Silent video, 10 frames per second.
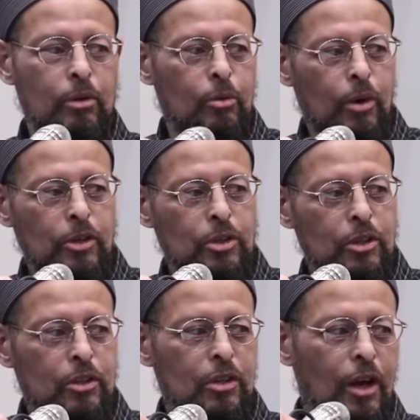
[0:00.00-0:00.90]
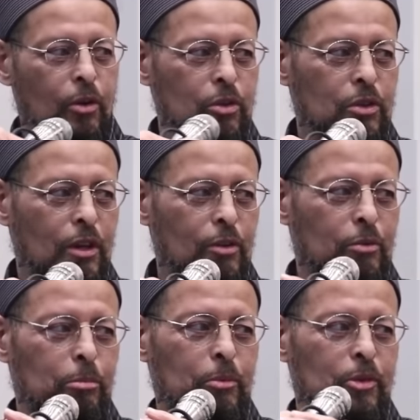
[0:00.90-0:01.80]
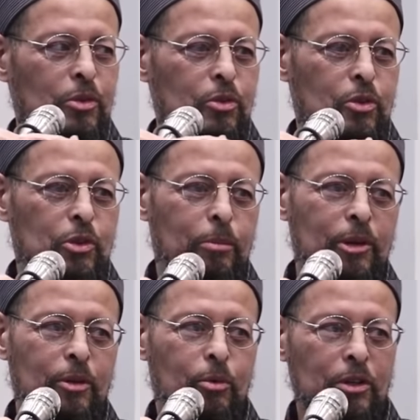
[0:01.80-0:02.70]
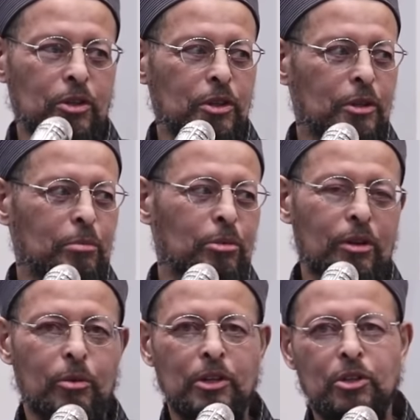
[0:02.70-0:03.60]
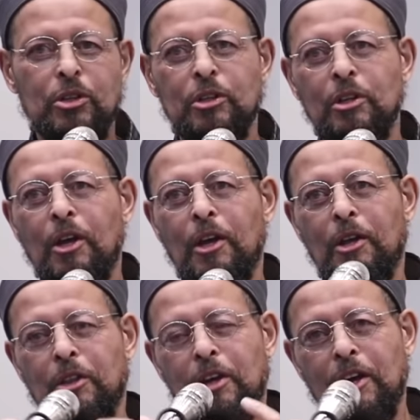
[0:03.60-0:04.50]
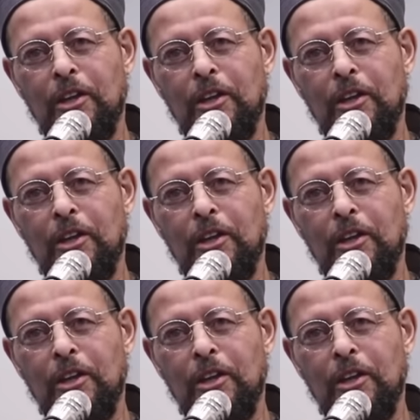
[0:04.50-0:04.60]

Brother Rashid's house. I don't remember, Sister Jamila Rashid and Brother Rashid. They